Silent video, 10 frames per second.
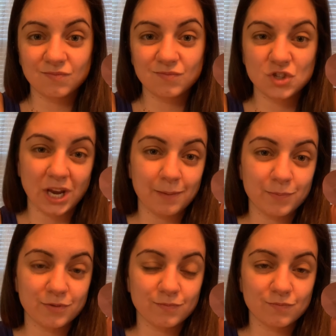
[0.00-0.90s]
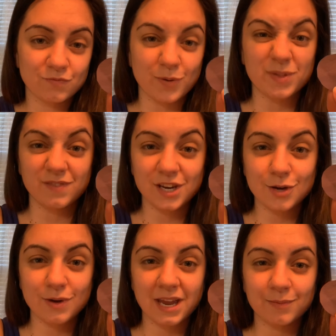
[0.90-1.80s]
shape from the video
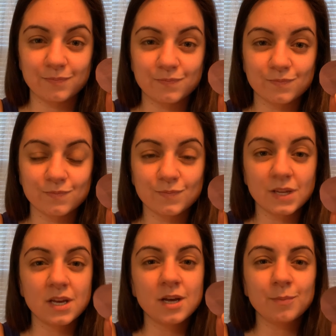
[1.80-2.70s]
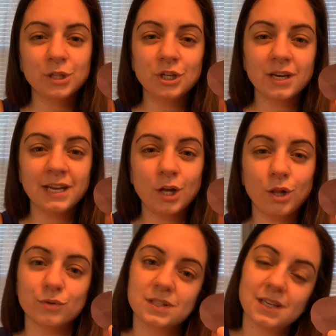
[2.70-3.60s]
game. But look at it
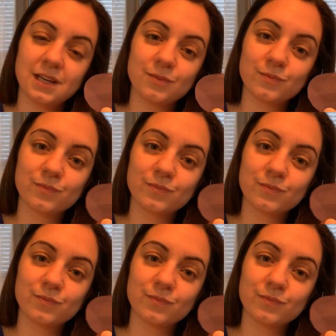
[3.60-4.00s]
closely.